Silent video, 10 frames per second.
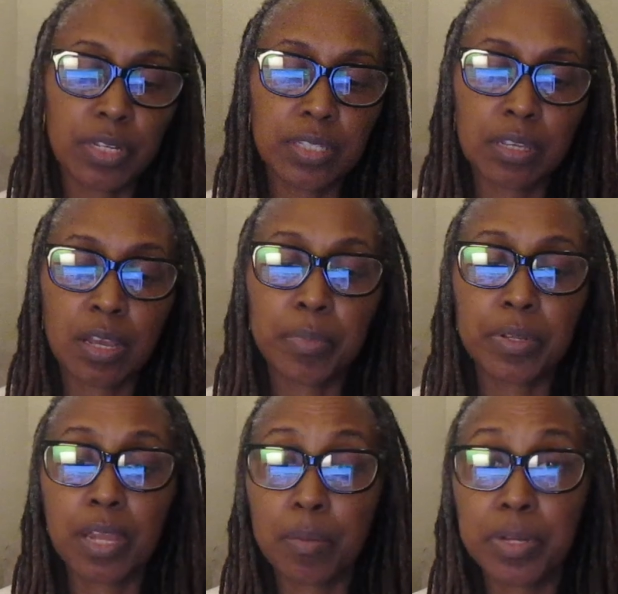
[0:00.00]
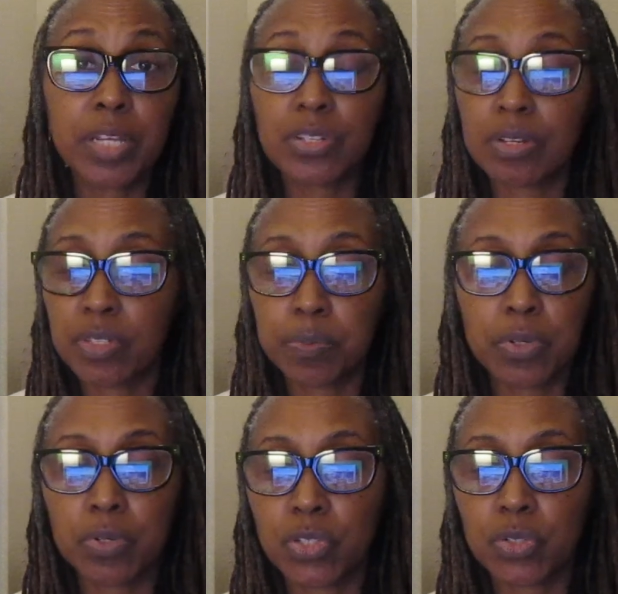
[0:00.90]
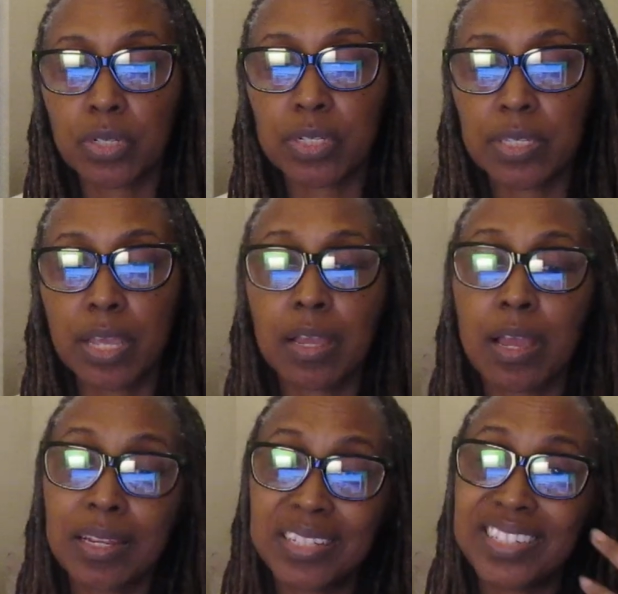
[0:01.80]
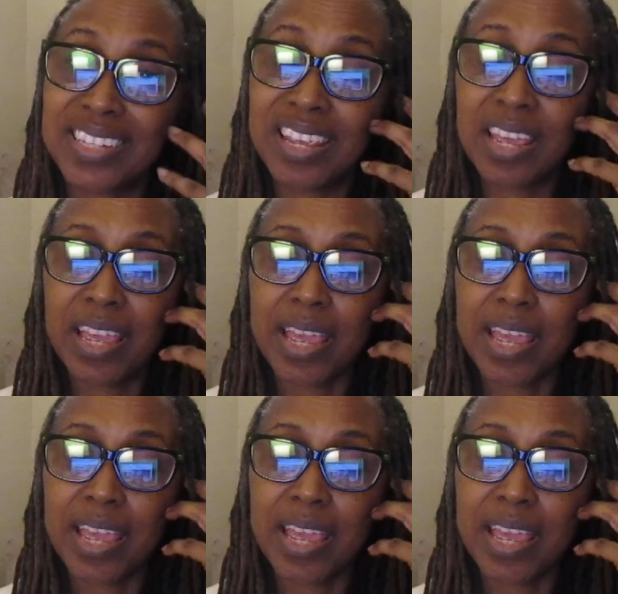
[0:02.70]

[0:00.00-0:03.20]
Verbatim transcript: Of, it's a com combination of spiritual and psychology